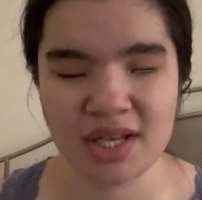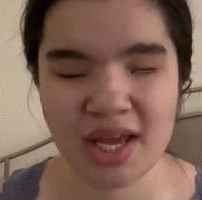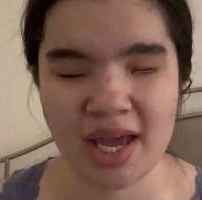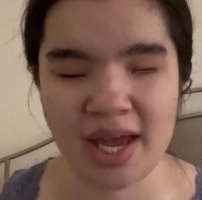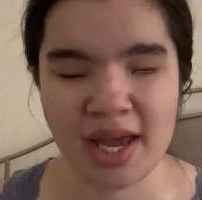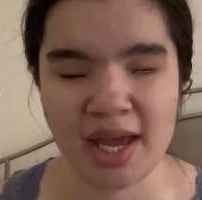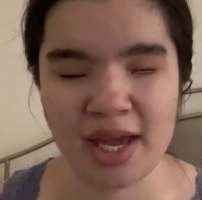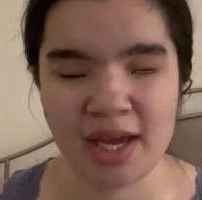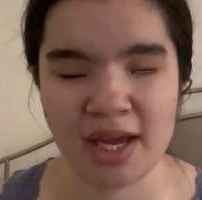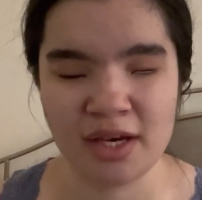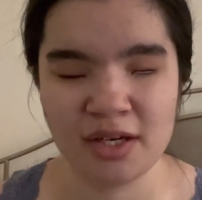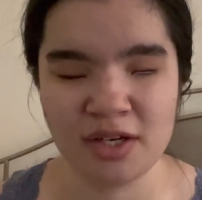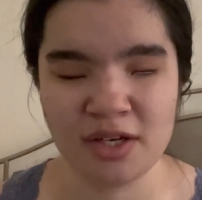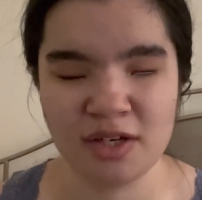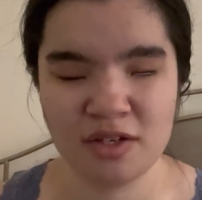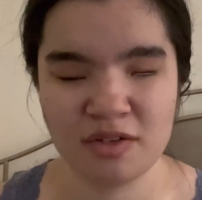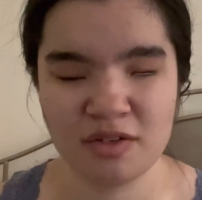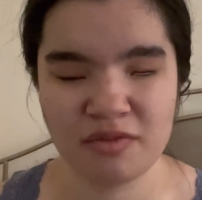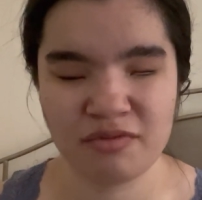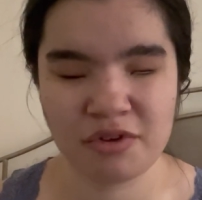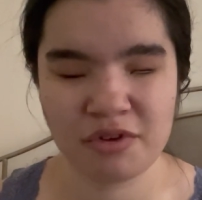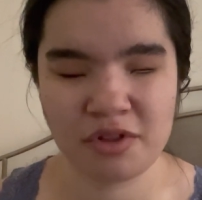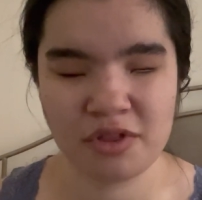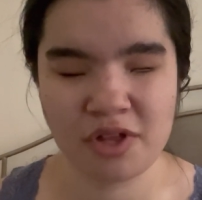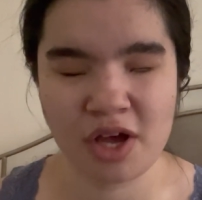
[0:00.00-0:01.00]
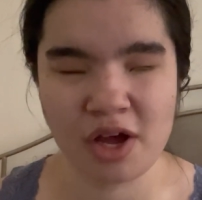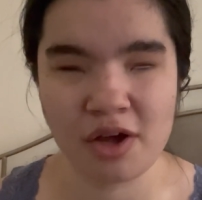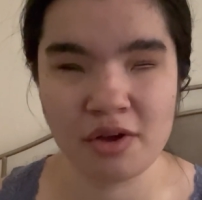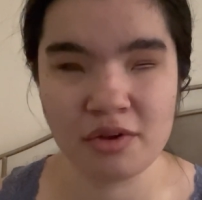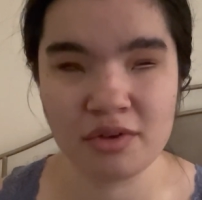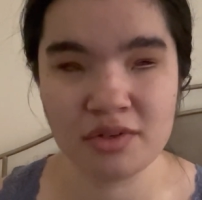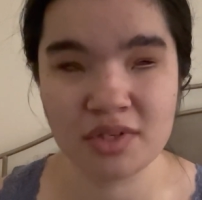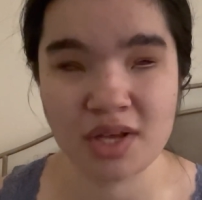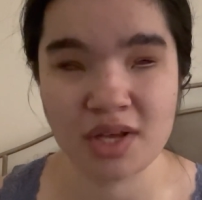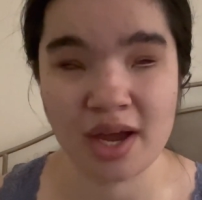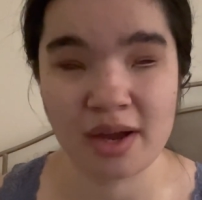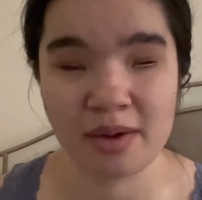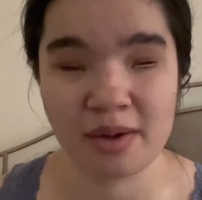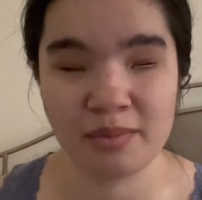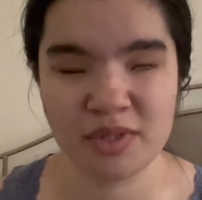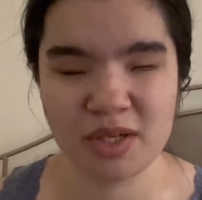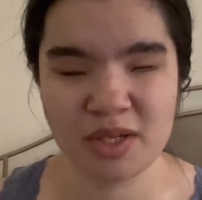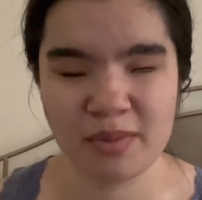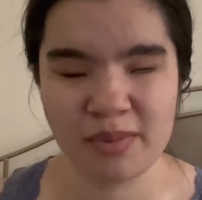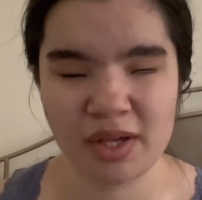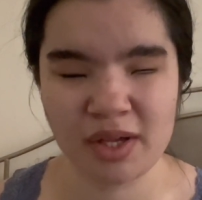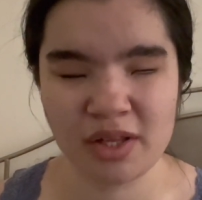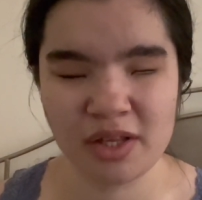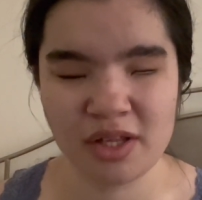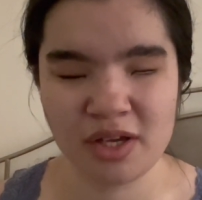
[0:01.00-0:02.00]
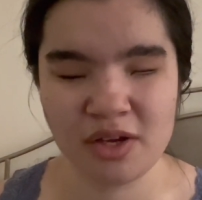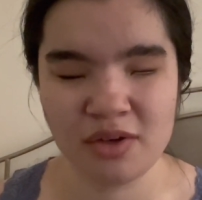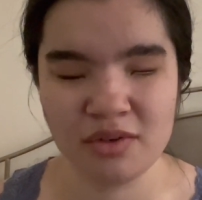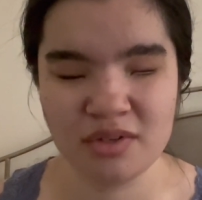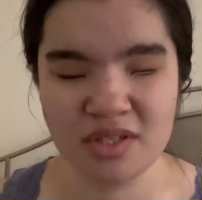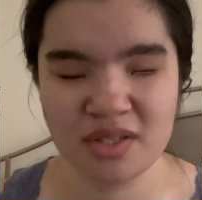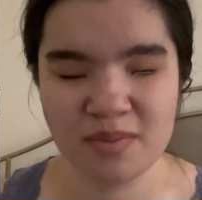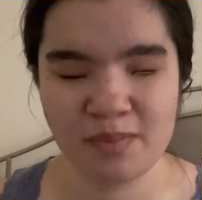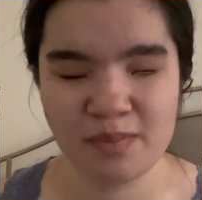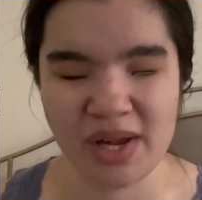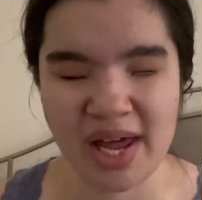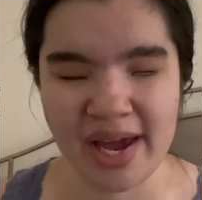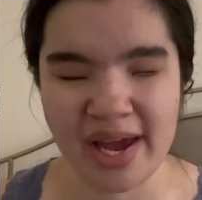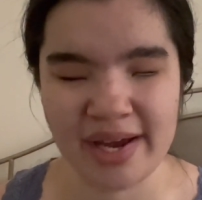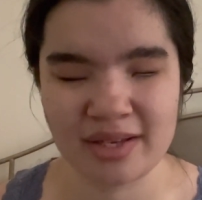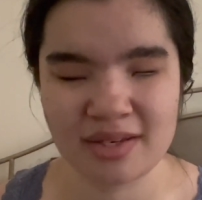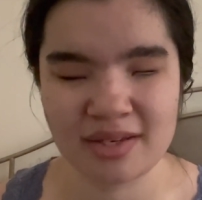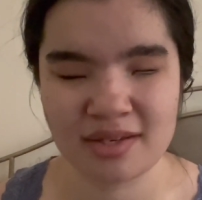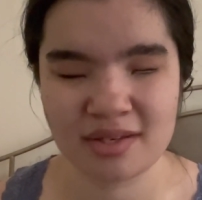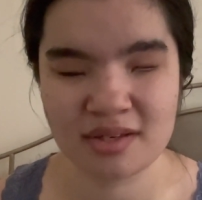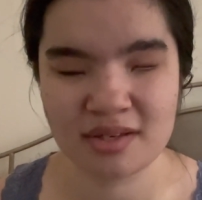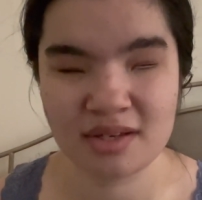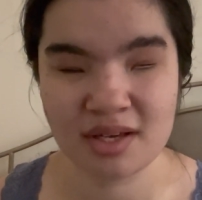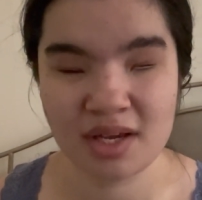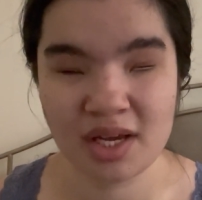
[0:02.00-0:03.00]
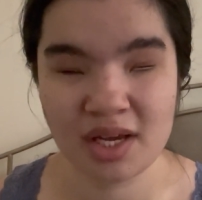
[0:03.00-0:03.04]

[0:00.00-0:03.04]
And for those, I typically use Splice.